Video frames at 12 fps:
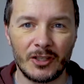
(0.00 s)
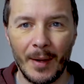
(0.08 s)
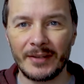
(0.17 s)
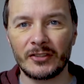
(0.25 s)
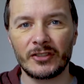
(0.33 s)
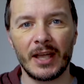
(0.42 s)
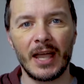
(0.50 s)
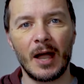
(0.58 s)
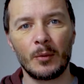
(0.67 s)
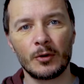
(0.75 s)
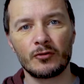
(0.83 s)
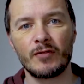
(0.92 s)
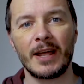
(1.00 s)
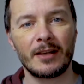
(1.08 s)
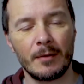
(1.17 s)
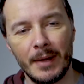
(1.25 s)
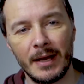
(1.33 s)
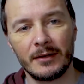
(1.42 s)
So as I say, I would
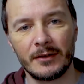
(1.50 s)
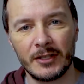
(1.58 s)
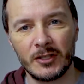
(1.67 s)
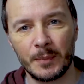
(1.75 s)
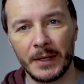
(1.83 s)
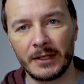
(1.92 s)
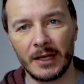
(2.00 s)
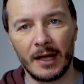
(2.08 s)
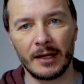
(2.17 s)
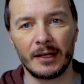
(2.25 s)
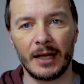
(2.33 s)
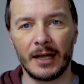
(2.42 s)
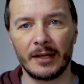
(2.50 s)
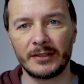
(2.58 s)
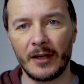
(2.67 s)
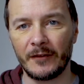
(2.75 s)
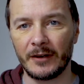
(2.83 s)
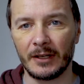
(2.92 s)
recommend this
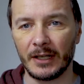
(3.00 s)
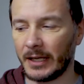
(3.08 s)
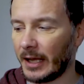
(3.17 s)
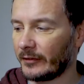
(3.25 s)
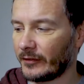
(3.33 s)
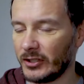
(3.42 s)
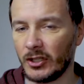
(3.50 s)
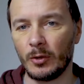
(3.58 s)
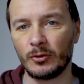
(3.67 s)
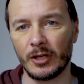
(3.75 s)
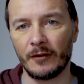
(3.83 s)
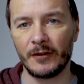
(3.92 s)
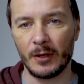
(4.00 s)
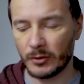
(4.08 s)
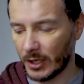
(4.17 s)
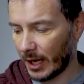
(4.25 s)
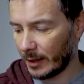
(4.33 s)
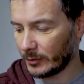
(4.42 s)
Speedlight, definitely. I've used it a
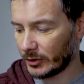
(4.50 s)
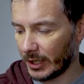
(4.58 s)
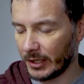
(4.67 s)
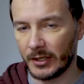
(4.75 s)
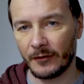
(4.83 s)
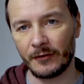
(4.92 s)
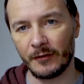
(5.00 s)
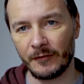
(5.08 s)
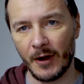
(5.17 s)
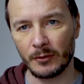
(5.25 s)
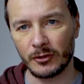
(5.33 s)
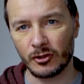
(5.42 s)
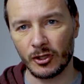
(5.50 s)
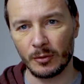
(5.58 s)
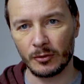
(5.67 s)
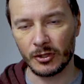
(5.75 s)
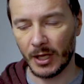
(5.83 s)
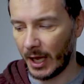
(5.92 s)
few times in different photo
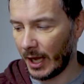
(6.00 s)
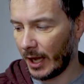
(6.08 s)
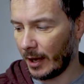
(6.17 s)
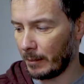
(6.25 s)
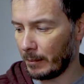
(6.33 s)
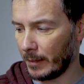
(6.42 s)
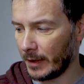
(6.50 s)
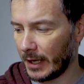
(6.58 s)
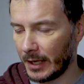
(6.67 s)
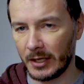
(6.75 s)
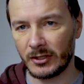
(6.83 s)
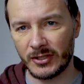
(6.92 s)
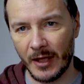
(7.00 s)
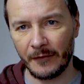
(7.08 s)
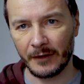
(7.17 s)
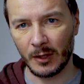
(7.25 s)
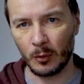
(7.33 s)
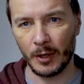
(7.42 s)
shoots. It's
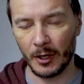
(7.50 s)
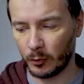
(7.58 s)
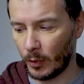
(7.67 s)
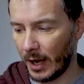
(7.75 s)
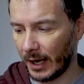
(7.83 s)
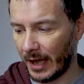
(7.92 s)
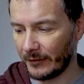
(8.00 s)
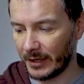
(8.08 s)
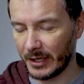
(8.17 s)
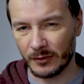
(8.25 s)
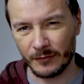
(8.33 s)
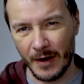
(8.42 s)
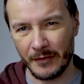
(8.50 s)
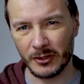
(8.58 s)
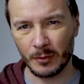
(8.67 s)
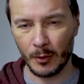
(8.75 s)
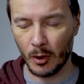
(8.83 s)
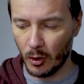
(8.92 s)
definitely worthwhile having. It's
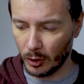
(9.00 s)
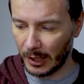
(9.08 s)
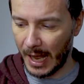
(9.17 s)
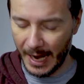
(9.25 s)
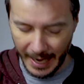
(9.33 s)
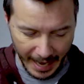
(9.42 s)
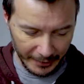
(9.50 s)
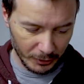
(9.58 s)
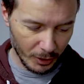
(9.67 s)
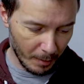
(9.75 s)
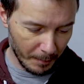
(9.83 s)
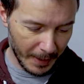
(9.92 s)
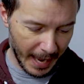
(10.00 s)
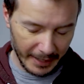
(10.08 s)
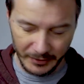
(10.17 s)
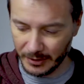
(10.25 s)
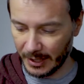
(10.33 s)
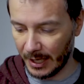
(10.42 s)
very small, light and
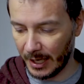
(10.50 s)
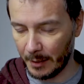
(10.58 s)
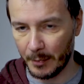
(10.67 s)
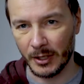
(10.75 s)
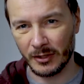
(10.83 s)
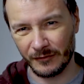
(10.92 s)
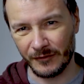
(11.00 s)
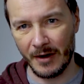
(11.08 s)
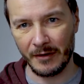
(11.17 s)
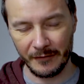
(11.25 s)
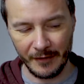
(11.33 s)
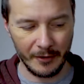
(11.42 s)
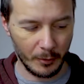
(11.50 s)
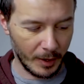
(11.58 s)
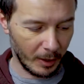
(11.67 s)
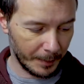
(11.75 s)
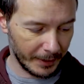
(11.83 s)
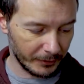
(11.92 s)
compact, but it's very
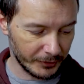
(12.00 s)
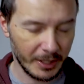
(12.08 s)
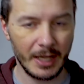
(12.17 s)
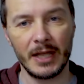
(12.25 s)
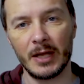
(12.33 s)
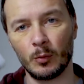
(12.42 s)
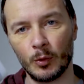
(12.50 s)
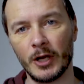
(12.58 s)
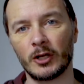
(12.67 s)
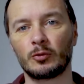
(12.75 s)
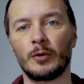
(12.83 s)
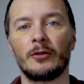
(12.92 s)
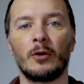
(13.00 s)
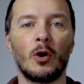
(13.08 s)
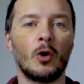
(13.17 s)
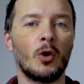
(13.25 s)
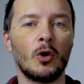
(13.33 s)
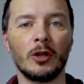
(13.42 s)
well built. It works
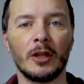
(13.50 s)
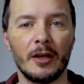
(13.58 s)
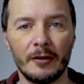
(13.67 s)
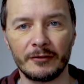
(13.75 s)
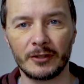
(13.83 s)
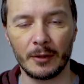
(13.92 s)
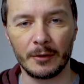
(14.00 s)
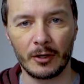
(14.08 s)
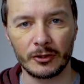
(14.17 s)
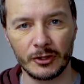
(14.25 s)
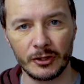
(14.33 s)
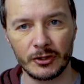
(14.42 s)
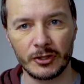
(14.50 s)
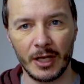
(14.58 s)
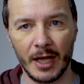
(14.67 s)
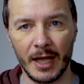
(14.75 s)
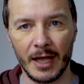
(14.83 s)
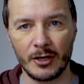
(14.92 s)
with all of
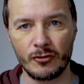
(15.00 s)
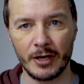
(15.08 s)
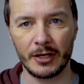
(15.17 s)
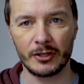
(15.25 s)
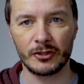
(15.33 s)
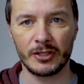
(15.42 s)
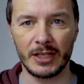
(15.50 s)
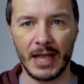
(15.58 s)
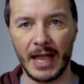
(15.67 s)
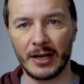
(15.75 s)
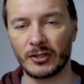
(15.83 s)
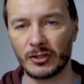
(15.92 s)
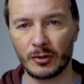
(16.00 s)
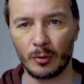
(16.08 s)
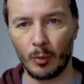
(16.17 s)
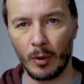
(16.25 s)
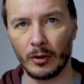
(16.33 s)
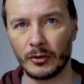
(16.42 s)
Godox's triggers, the
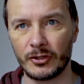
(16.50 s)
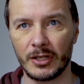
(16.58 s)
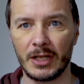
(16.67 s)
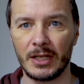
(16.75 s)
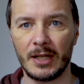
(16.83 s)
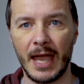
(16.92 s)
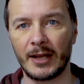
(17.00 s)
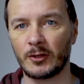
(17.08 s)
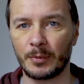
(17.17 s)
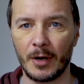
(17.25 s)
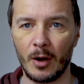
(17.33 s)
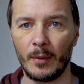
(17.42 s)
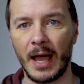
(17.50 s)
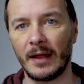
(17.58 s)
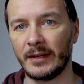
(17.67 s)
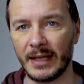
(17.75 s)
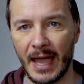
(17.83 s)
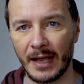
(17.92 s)
X1T, X Pro
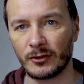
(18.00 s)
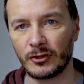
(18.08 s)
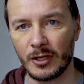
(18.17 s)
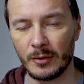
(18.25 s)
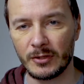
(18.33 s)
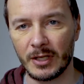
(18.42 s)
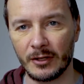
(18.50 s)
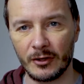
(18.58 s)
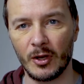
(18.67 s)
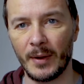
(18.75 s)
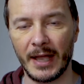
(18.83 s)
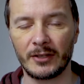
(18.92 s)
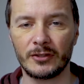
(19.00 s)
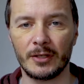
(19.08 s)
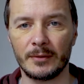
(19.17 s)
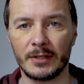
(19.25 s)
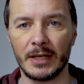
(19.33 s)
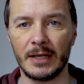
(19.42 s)
and the X2T, the new
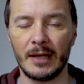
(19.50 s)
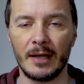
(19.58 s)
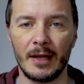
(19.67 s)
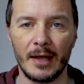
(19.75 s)
X2T.